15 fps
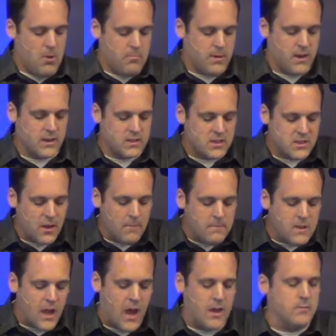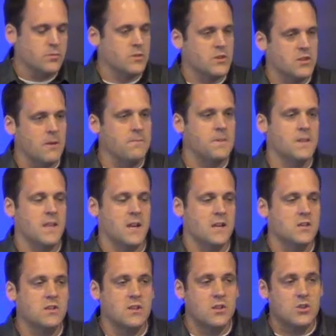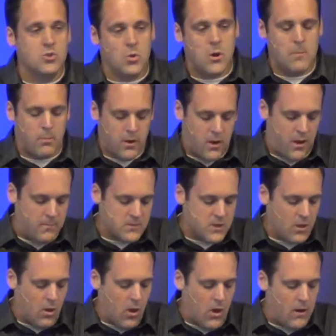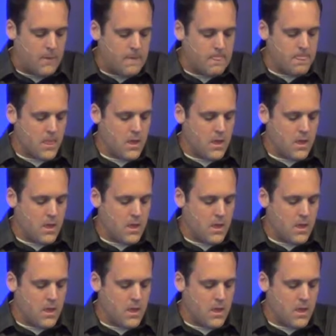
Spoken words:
Because sometimes when something that isn't enjoyable comes along,